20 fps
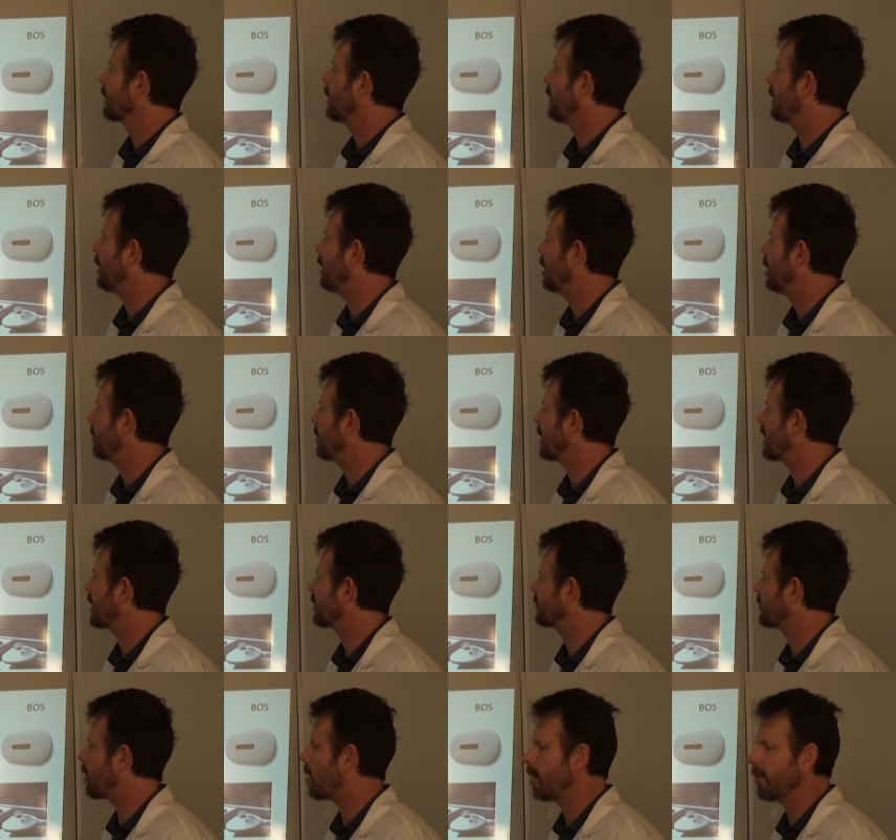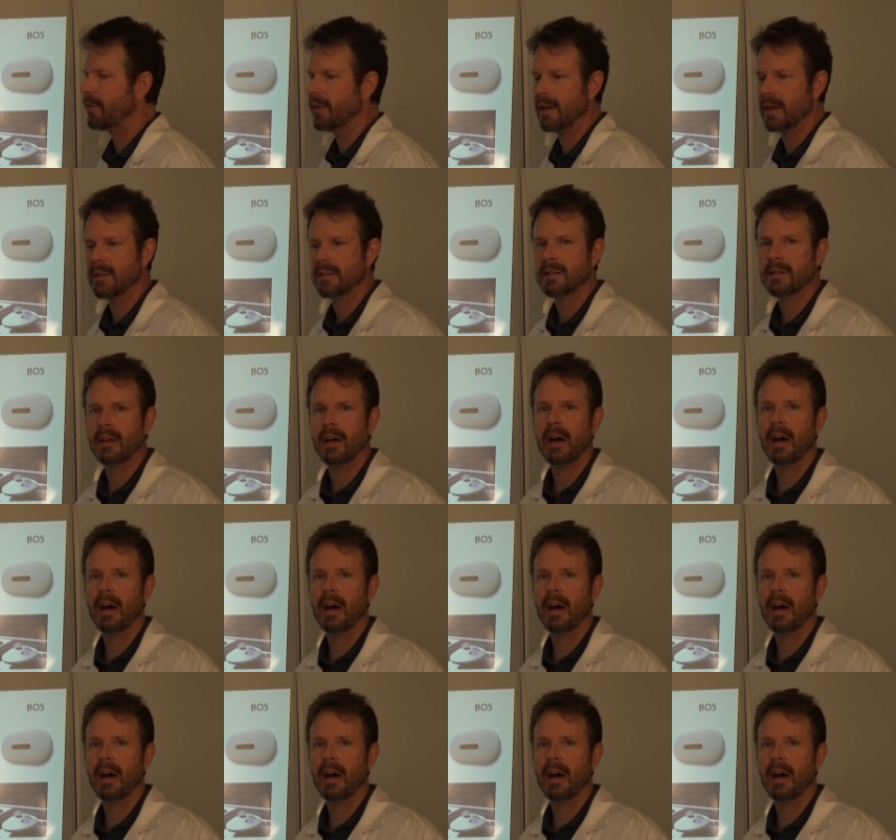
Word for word: Um, and I called this